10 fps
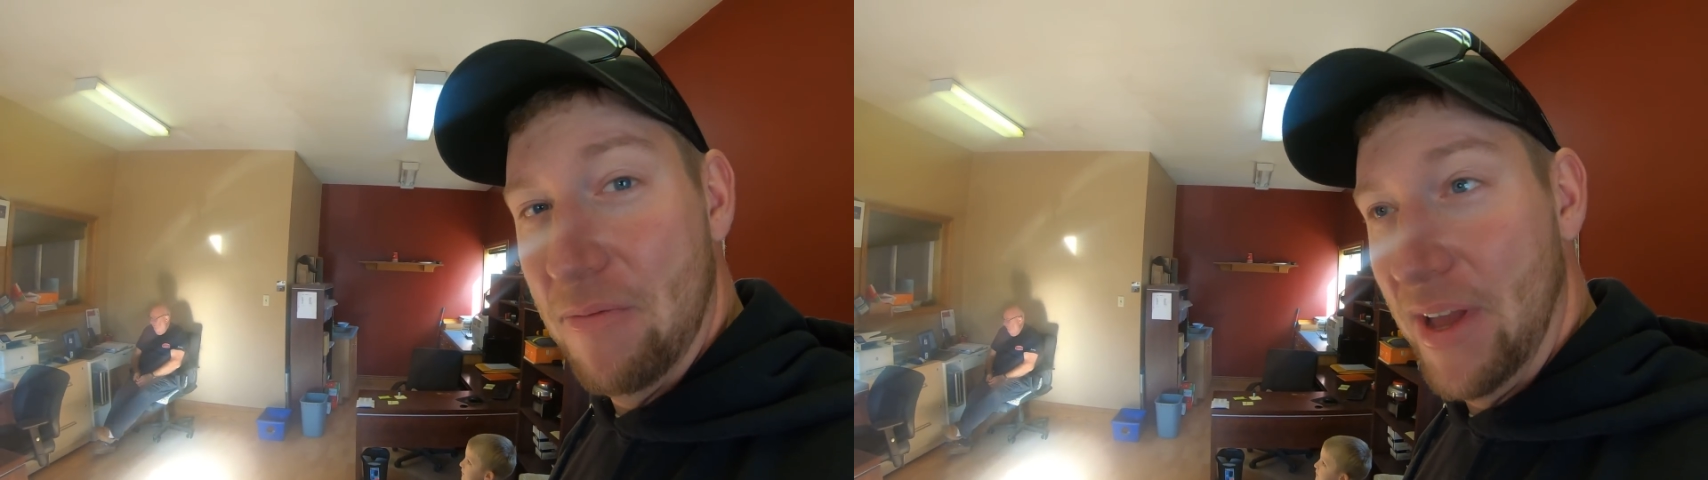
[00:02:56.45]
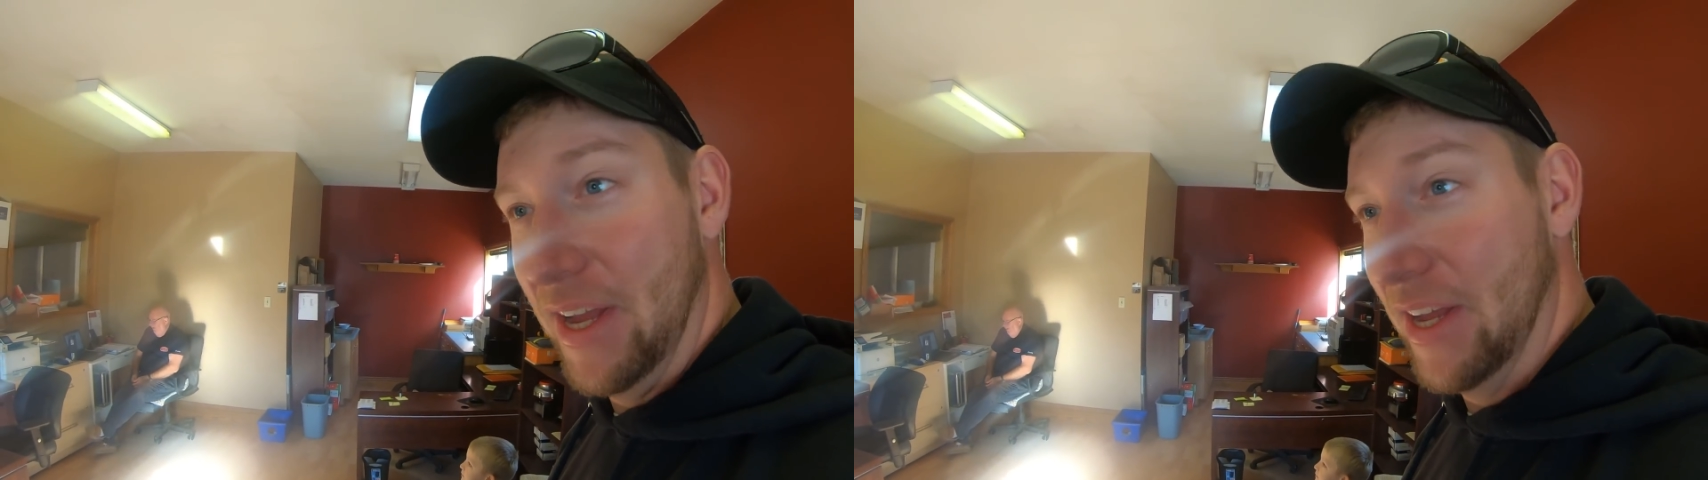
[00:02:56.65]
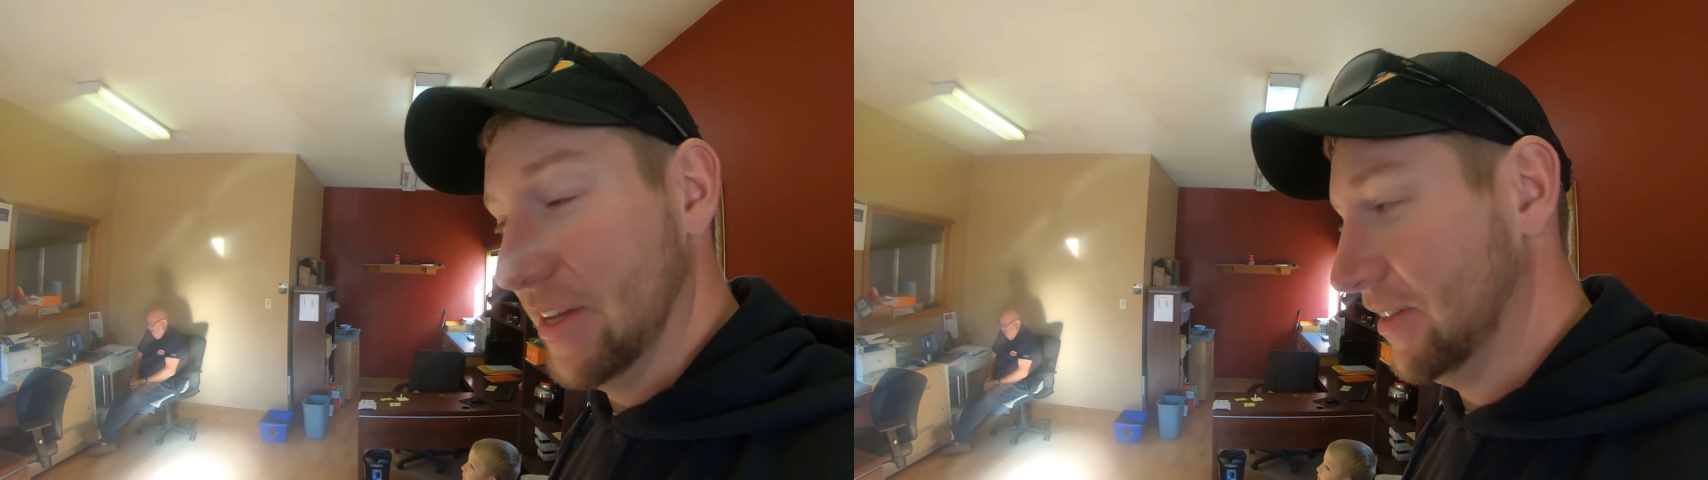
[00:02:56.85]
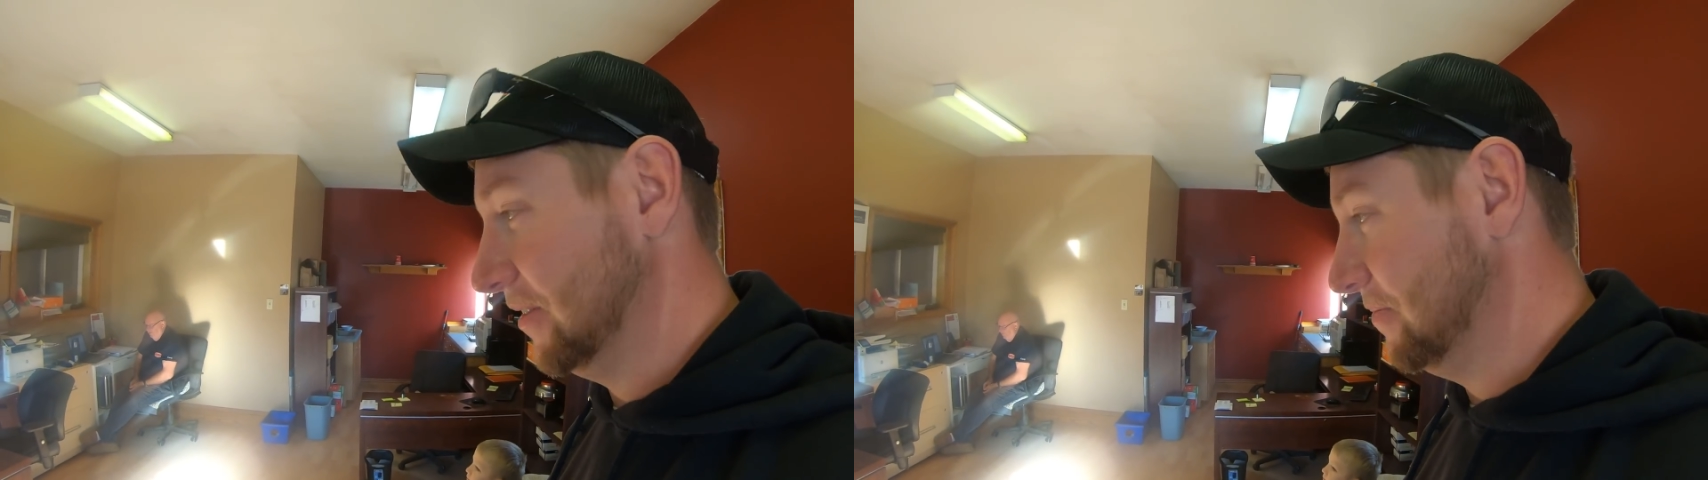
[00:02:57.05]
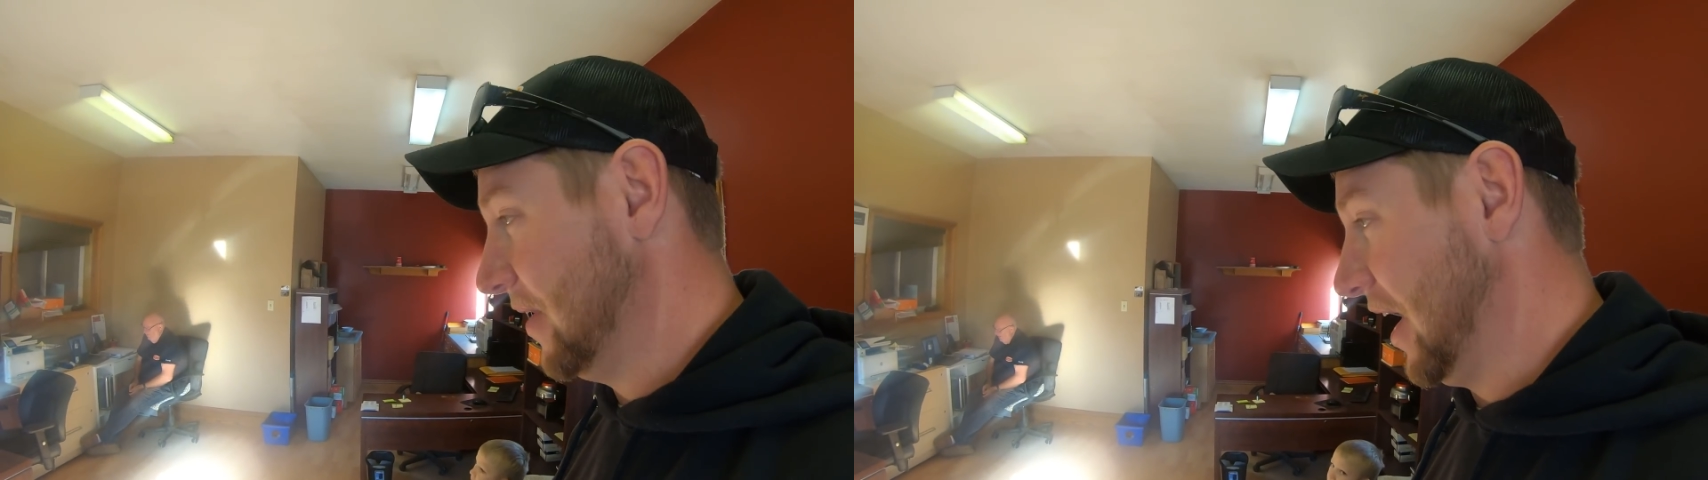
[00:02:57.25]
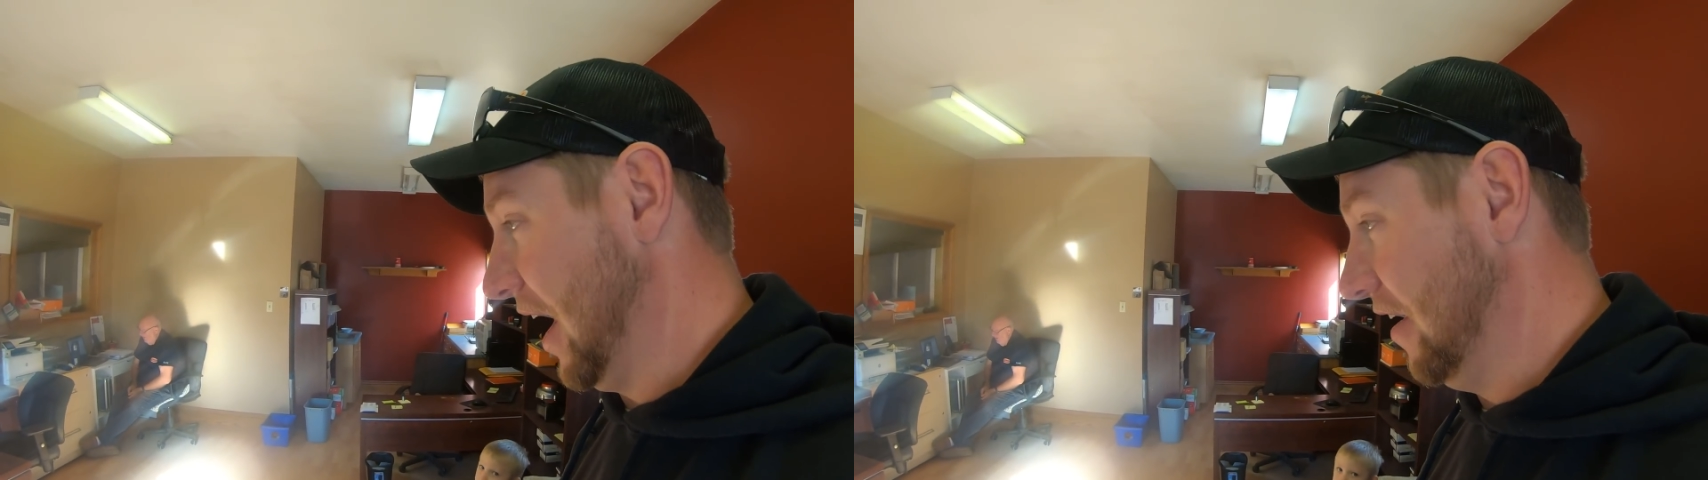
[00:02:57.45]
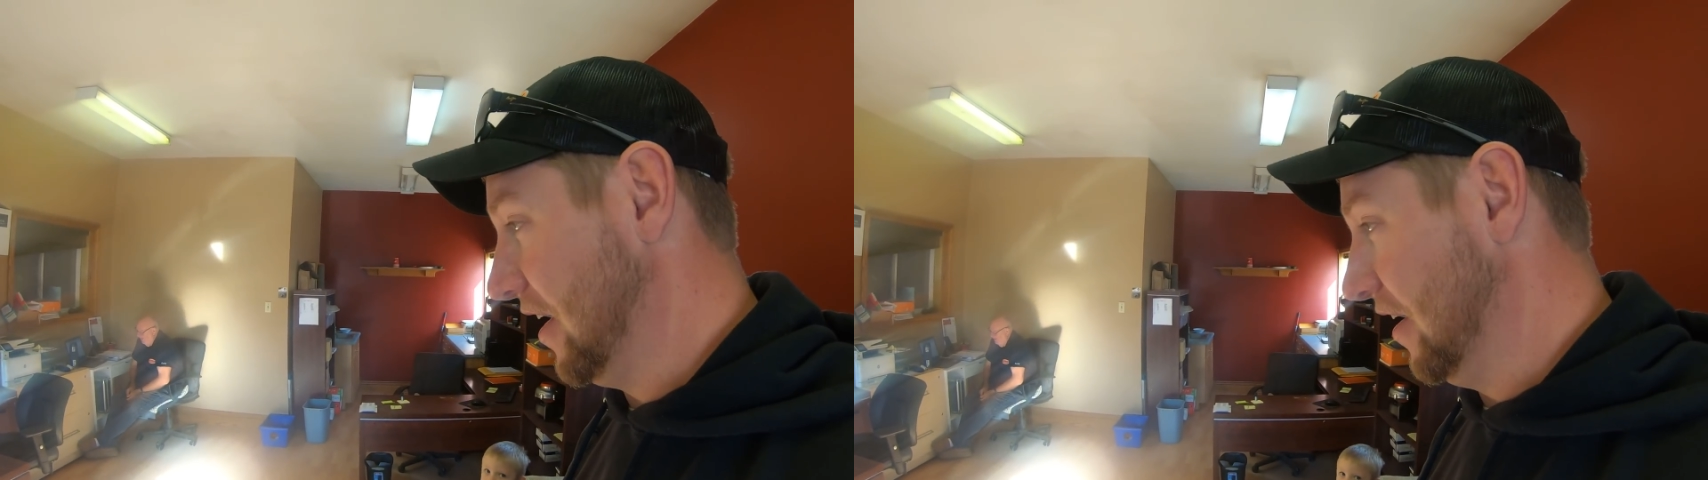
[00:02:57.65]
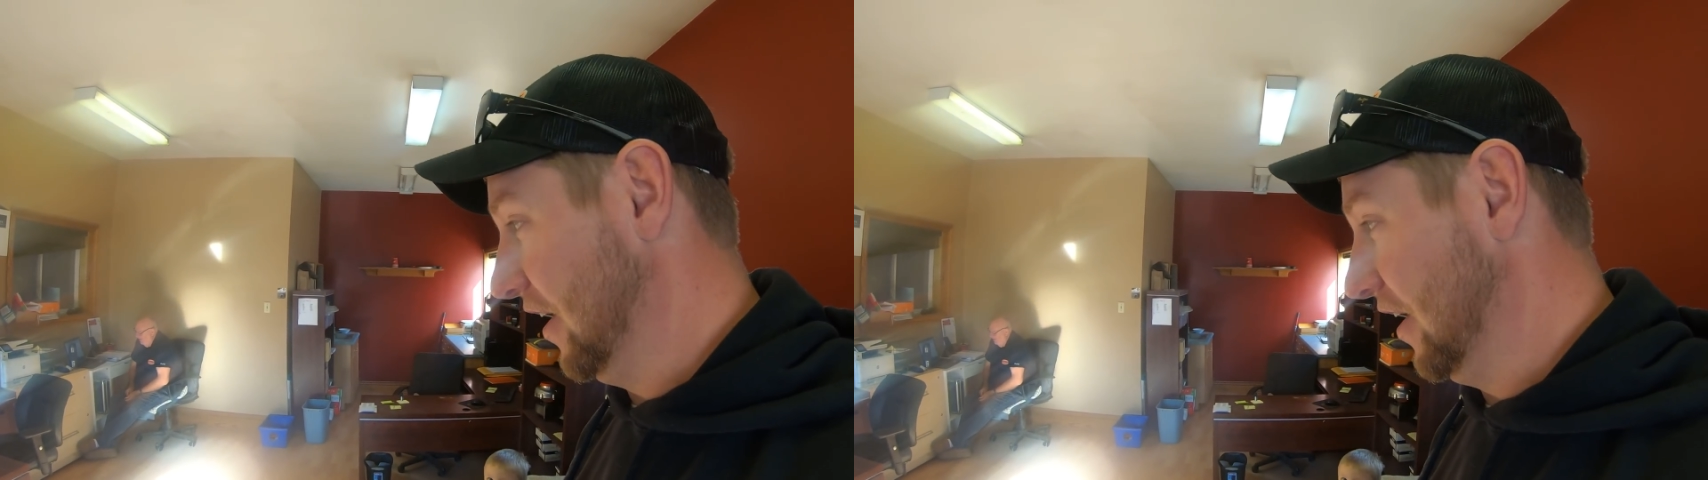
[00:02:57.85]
big area here.